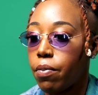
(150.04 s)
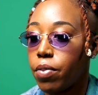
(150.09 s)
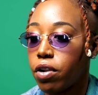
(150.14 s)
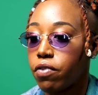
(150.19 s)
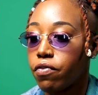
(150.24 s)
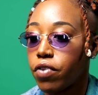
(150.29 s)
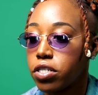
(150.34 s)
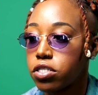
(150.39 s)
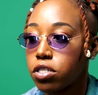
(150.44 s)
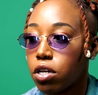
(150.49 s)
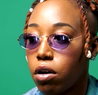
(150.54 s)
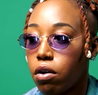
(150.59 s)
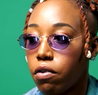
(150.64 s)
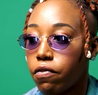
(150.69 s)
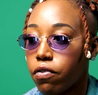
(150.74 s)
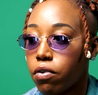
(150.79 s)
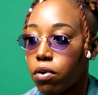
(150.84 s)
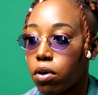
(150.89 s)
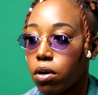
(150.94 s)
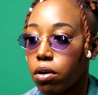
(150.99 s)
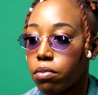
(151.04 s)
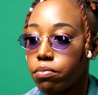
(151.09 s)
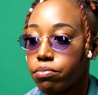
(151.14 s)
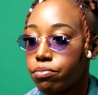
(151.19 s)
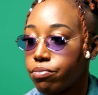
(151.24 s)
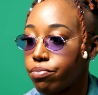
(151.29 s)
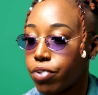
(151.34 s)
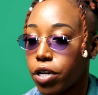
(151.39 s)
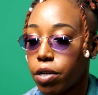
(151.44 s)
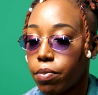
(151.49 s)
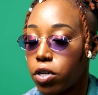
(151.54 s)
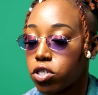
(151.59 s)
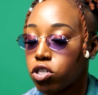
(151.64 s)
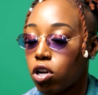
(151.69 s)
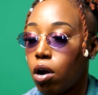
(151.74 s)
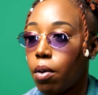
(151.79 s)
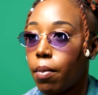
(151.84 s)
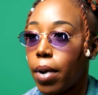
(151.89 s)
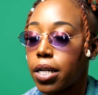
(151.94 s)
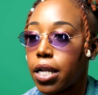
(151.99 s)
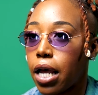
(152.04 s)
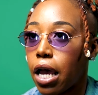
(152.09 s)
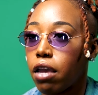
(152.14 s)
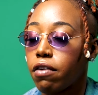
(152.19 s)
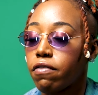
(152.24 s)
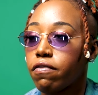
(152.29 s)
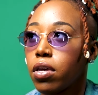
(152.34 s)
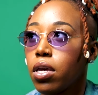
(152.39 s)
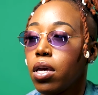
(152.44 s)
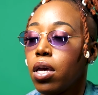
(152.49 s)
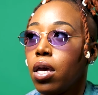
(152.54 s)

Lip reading: I've been in retail for pretty much all my life.